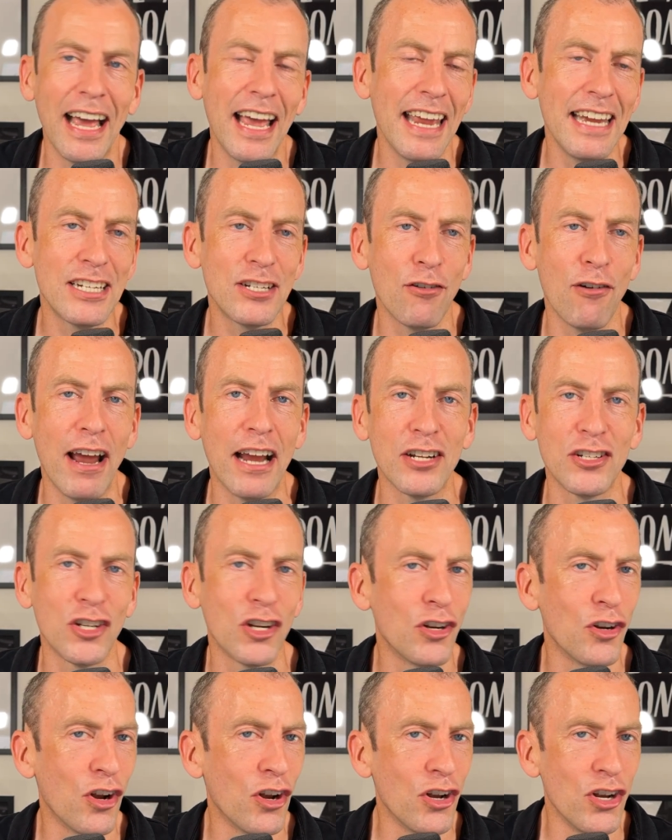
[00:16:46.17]

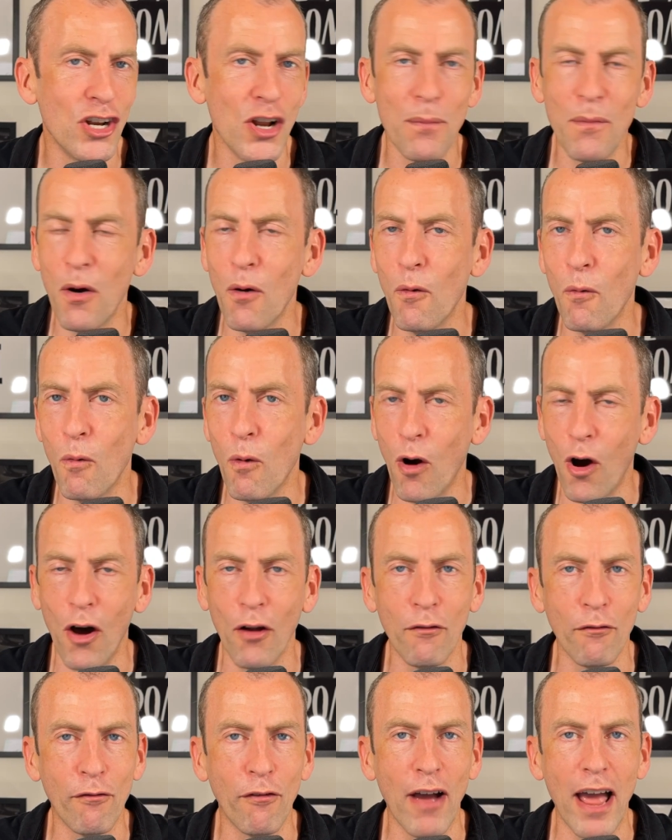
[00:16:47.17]
Interaction number
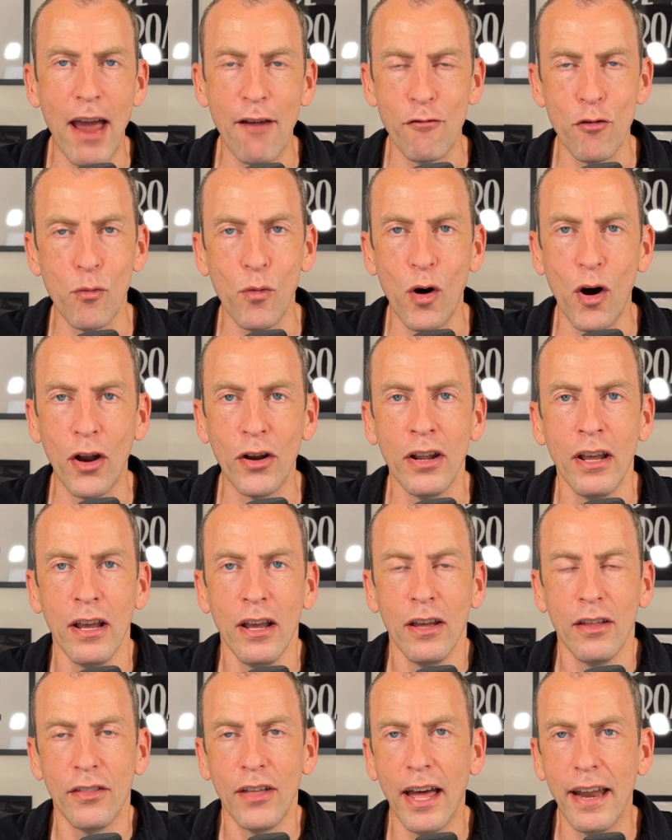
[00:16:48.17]
one for everyone
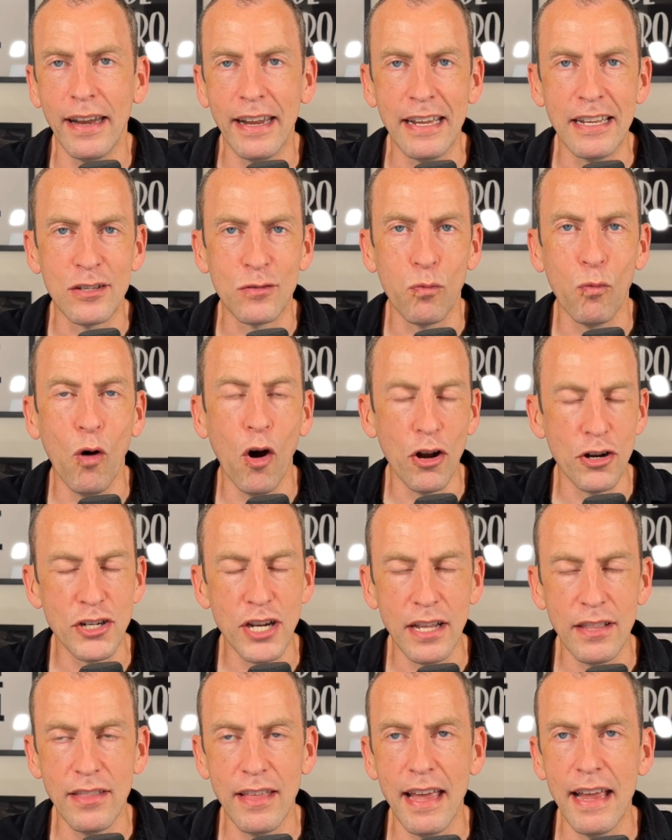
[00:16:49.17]
that is
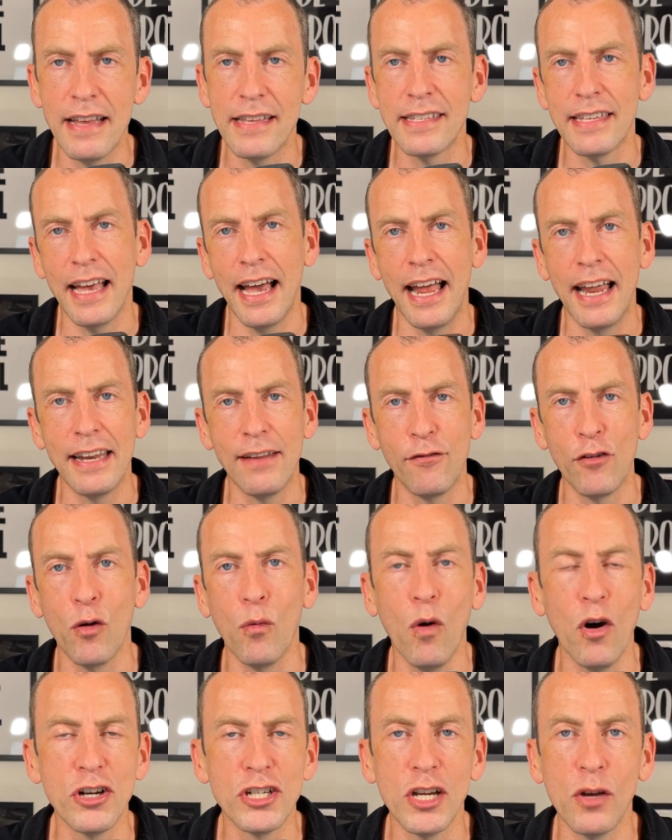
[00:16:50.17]
watching this. And if you're
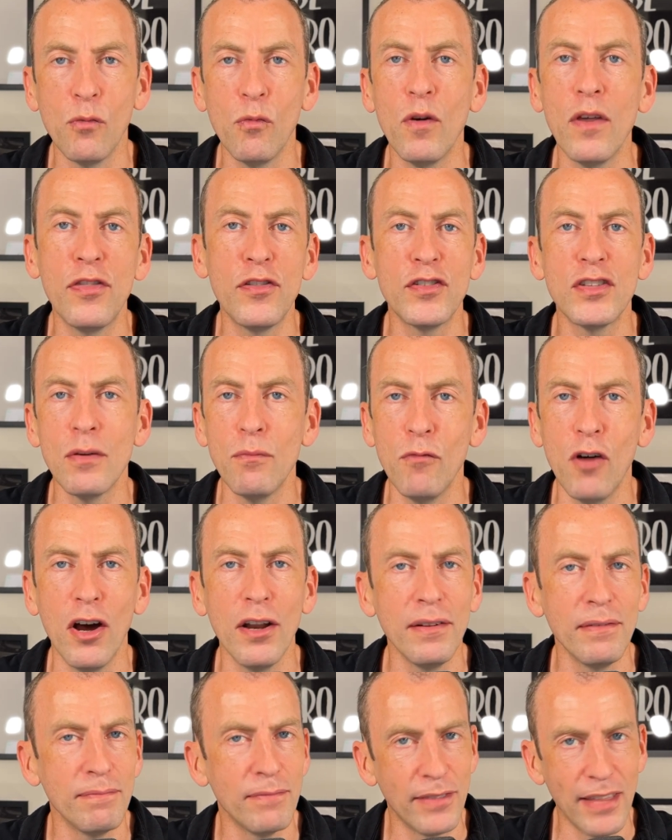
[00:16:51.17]
watching with
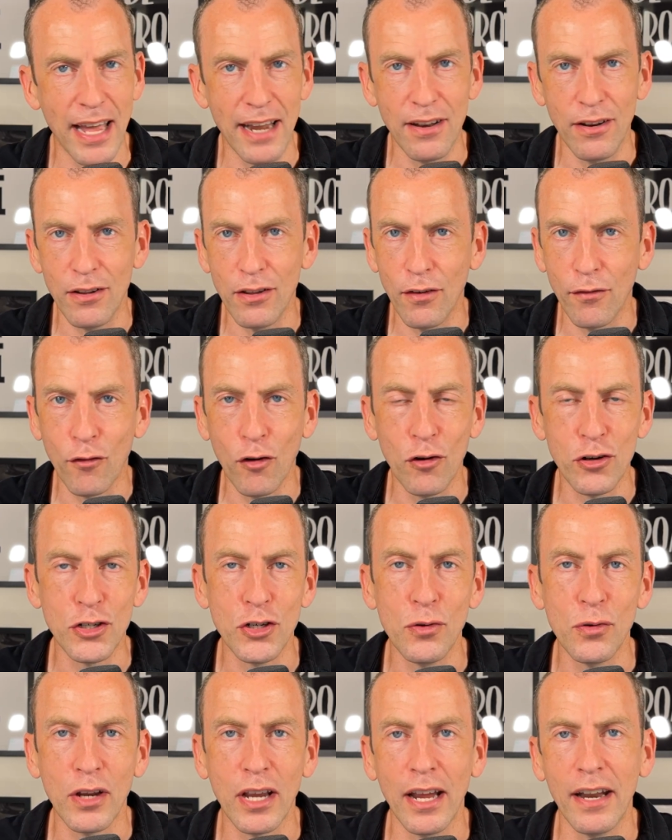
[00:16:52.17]
someone, then of course
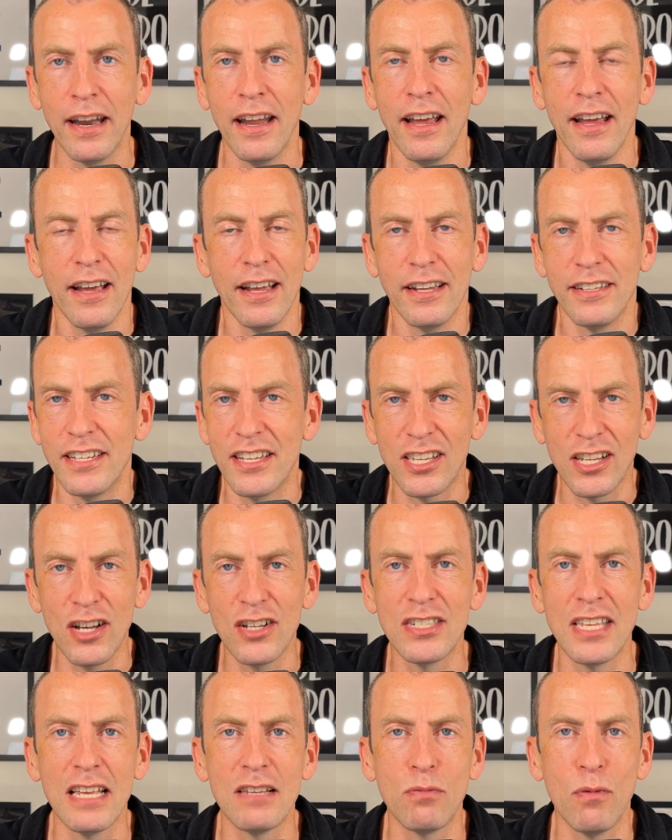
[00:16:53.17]
you can discuss
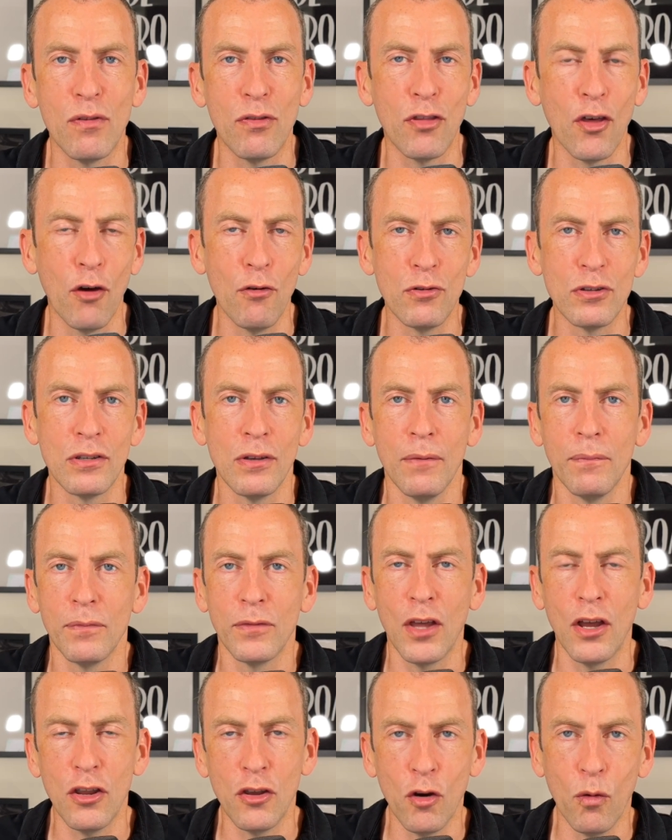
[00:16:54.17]
this with those
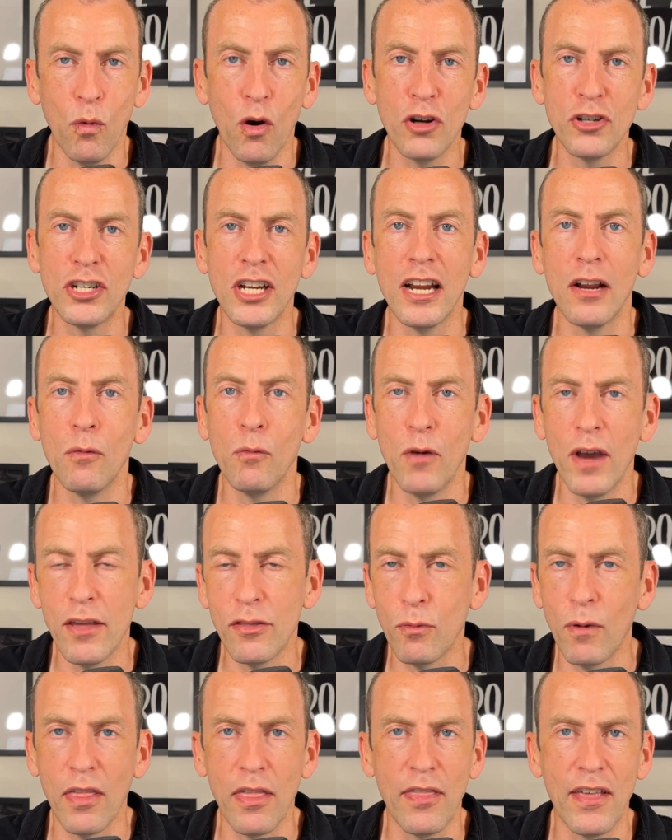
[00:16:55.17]
that you're watching with,
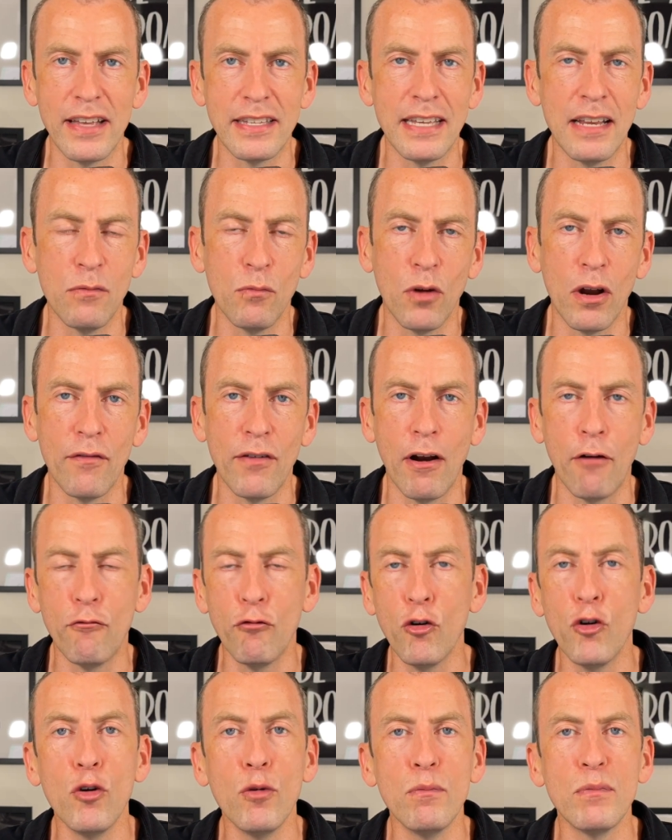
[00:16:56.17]
whether that's in one of our
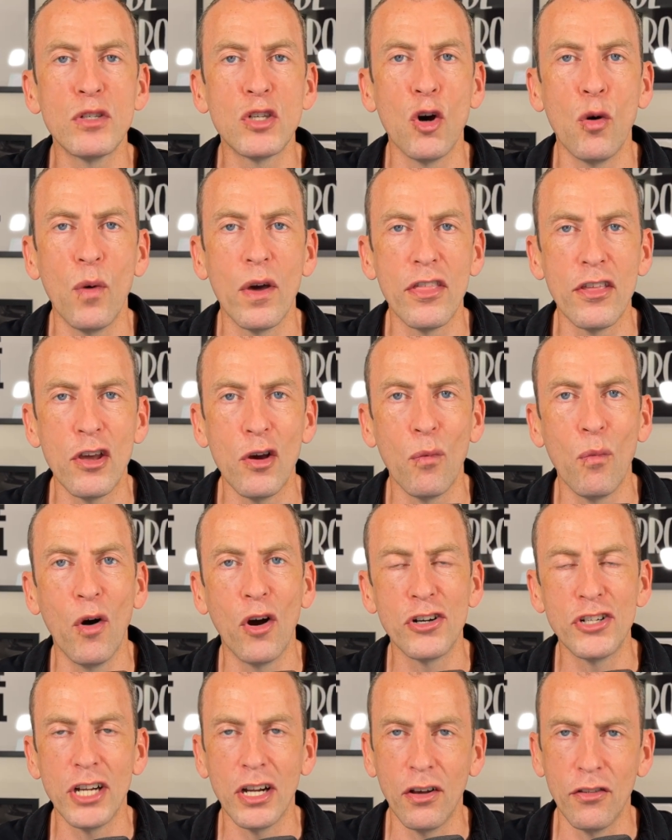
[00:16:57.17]
rooms or whether you're
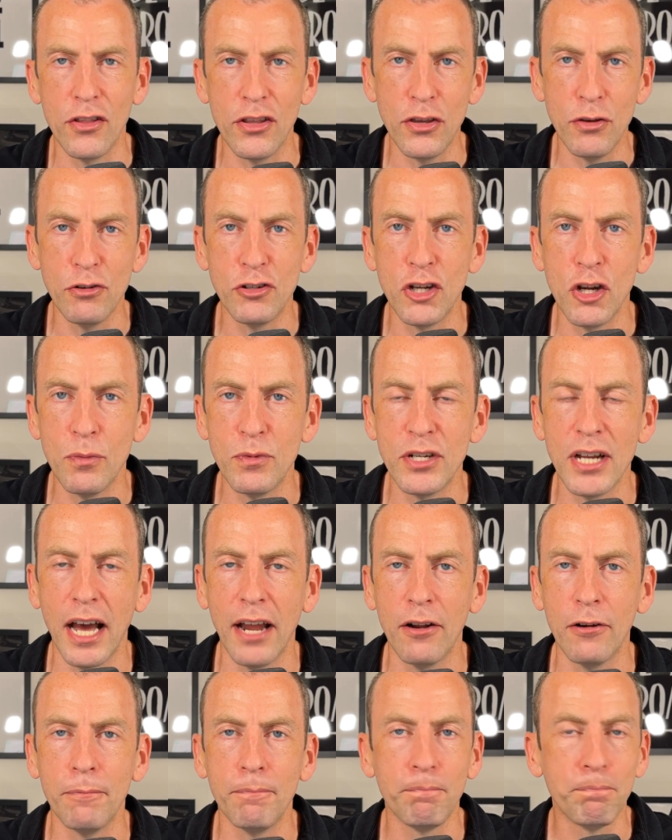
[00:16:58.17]
watching on the YouTube
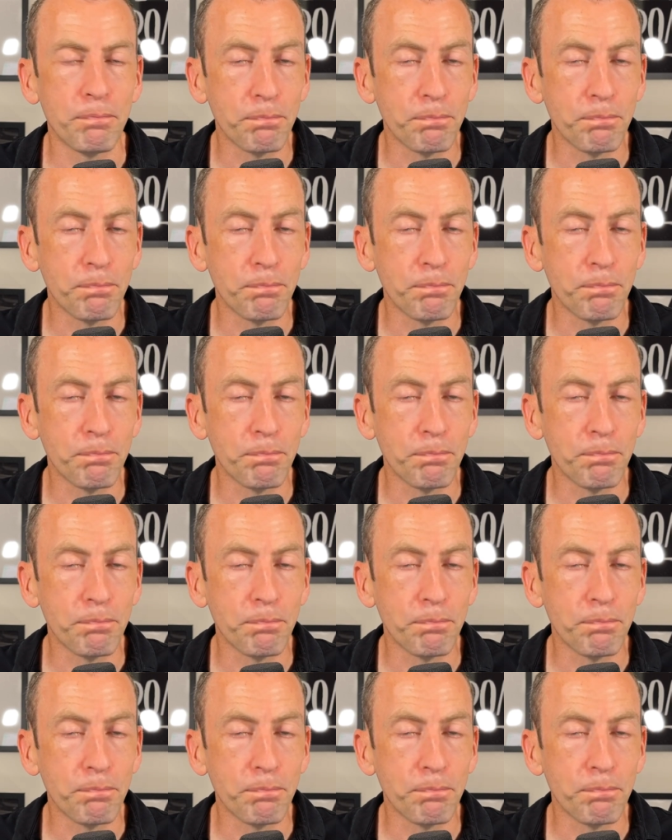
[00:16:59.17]
channel.